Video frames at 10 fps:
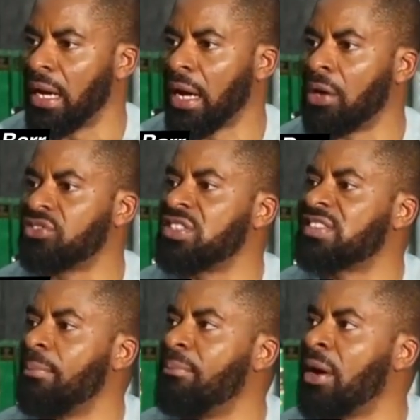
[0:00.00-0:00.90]

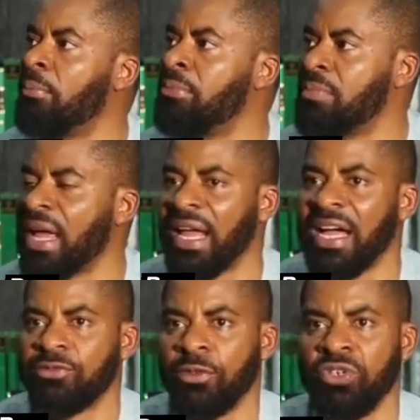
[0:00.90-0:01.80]
houses and be buying
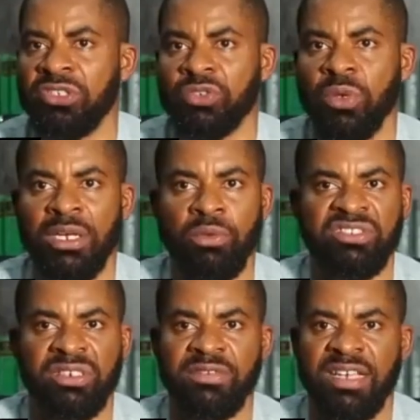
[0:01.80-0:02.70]
cars for judges when he
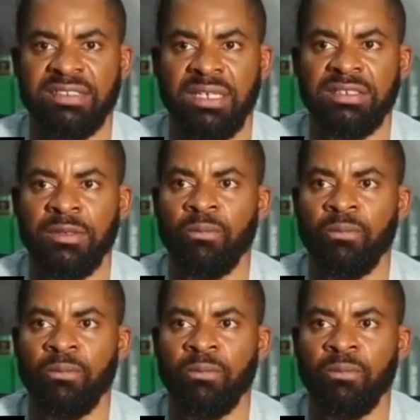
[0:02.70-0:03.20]
was in Rivers State?